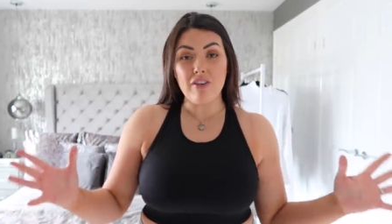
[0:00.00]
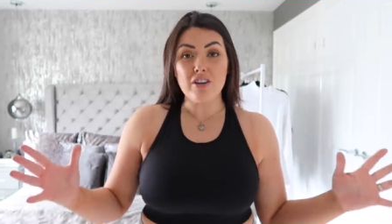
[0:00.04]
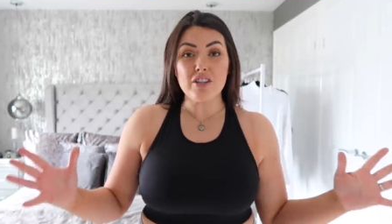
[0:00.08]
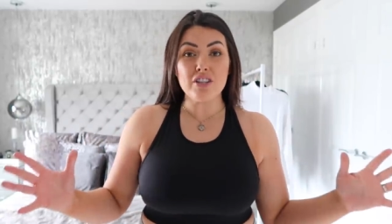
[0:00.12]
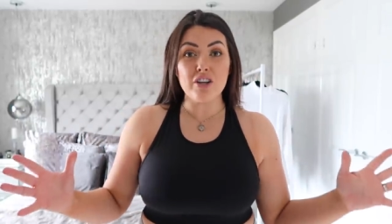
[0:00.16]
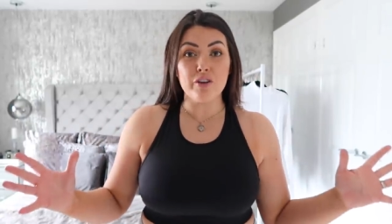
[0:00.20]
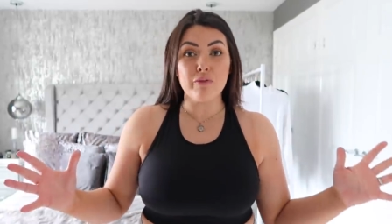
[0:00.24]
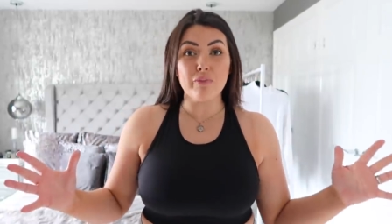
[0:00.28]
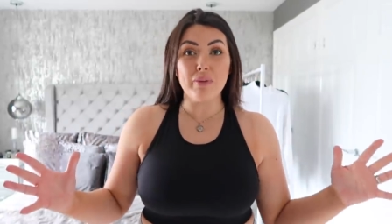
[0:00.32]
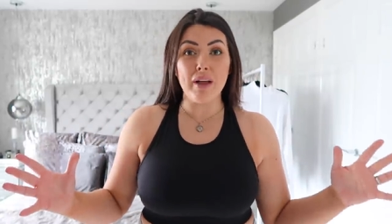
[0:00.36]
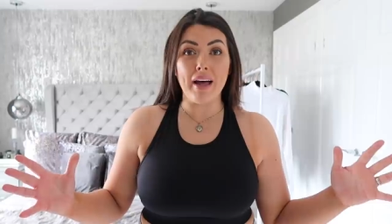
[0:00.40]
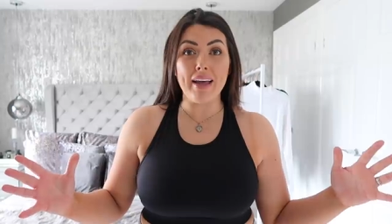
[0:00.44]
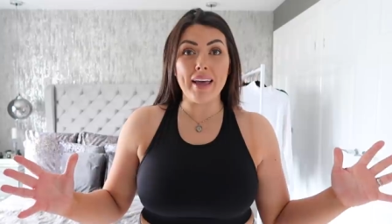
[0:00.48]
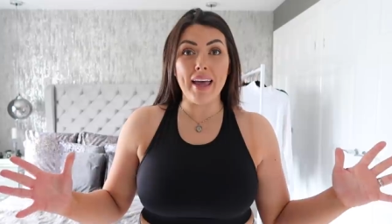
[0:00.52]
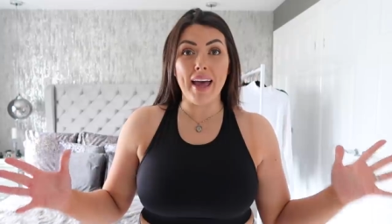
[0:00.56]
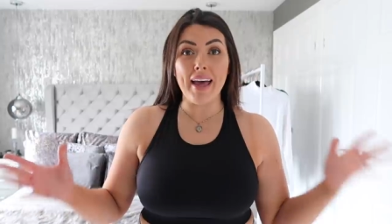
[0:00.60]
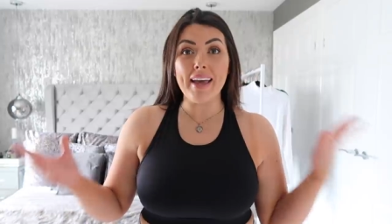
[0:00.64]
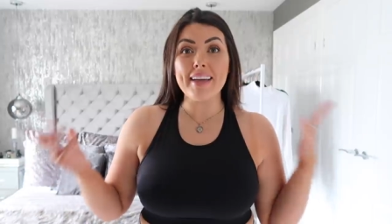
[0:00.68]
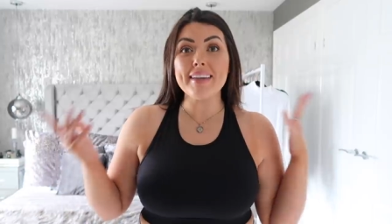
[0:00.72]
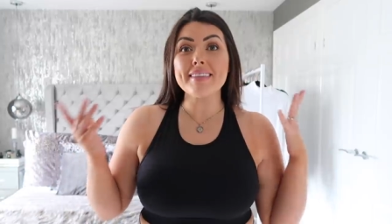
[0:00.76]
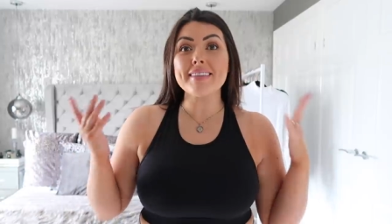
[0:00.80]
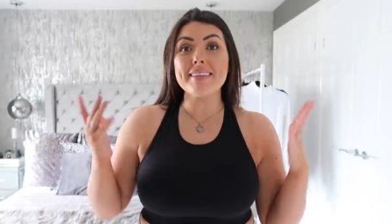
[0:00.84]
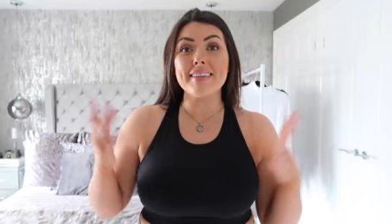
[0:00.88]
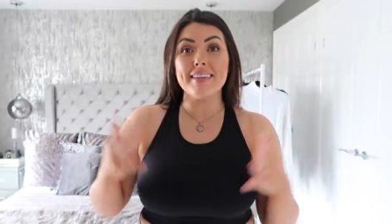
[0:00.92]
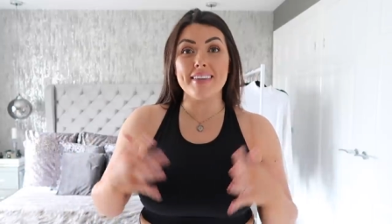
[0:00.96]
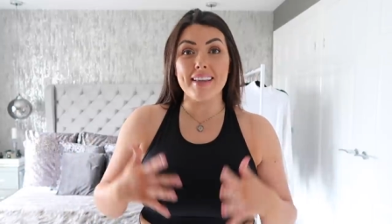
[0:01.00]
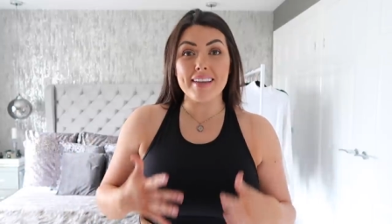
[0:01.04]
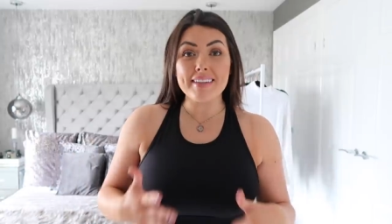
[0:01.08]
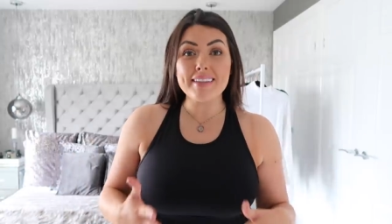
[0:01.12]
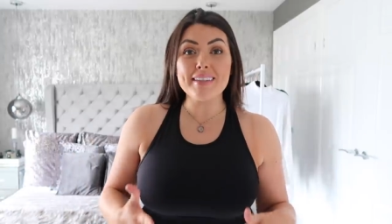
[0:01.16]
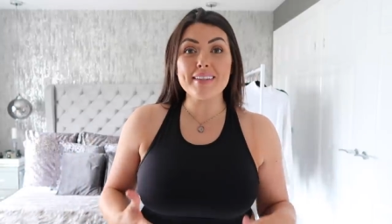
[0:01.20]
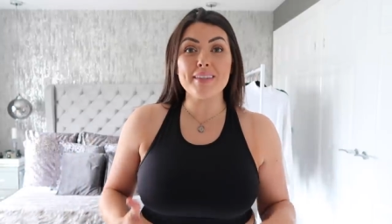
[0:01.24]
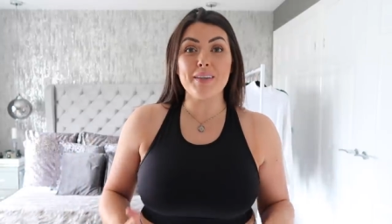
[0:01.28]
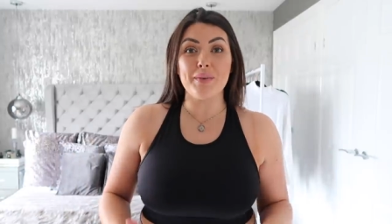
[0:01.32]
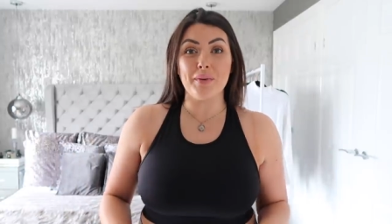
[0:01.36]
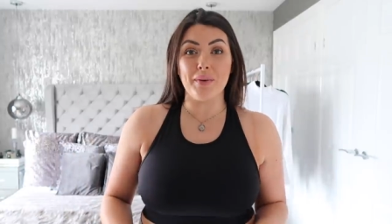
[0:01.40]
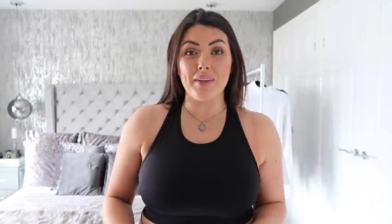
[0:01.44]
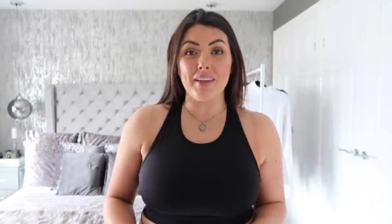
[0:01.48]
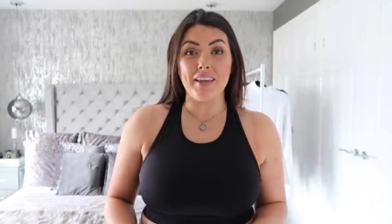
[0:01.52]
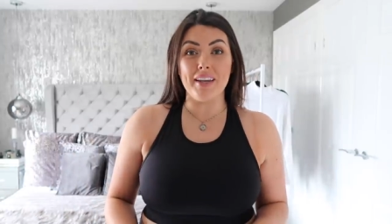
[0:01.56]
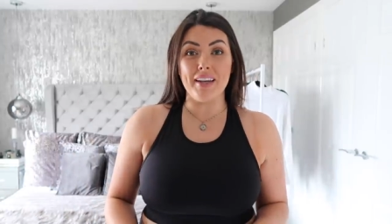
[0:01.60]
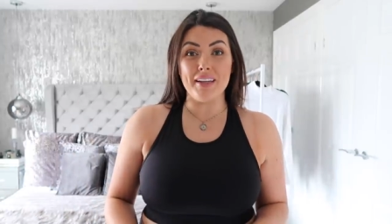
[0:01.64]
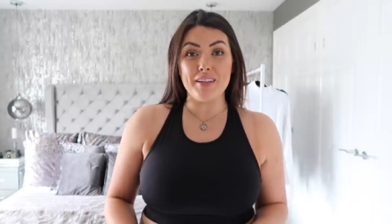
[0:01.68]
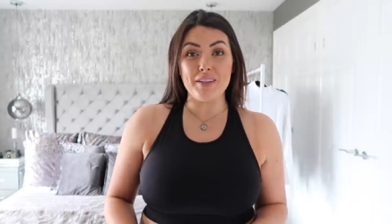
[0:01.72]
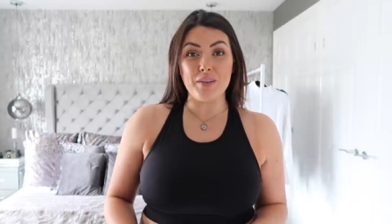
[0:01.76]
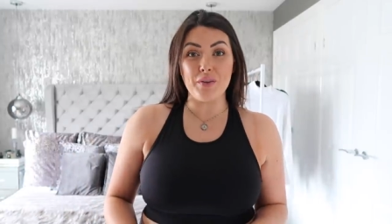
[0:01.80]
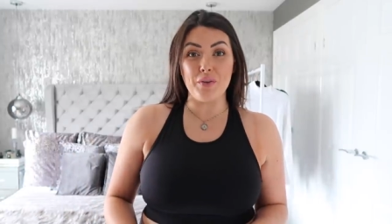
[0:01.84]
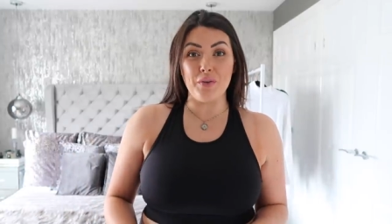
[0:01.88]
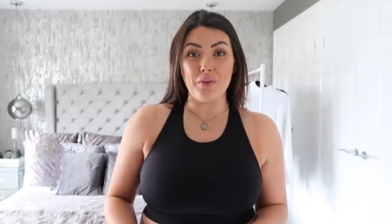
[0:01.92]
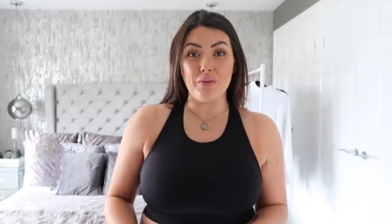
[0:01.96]
yourself black eyes, then this is the one you
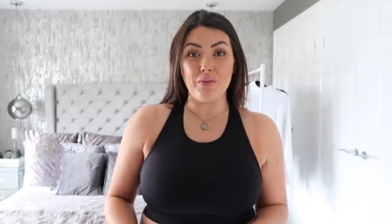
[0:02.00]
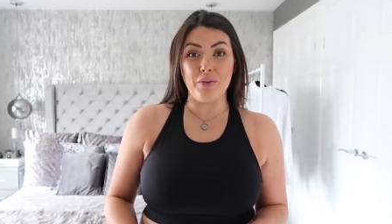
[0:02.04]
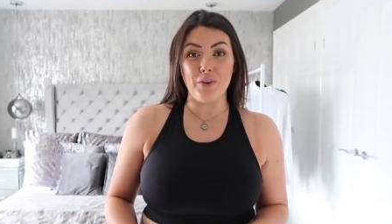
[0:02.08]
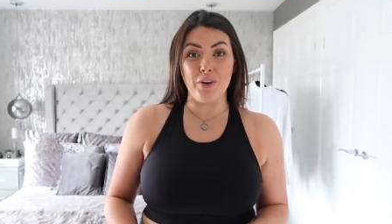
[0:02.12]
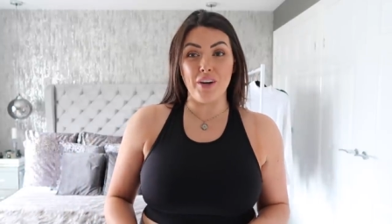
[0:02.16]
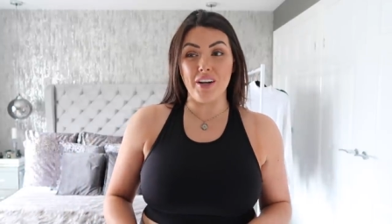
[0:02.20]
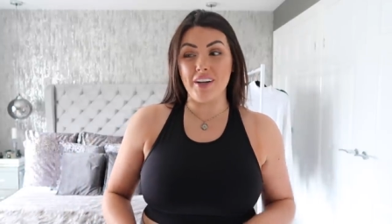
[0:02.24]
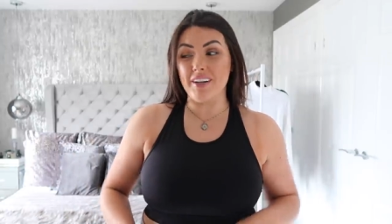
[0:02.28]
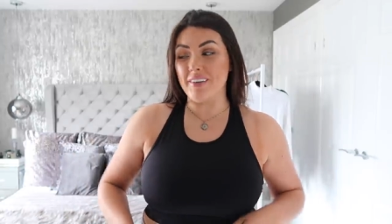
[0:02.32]
need to go for.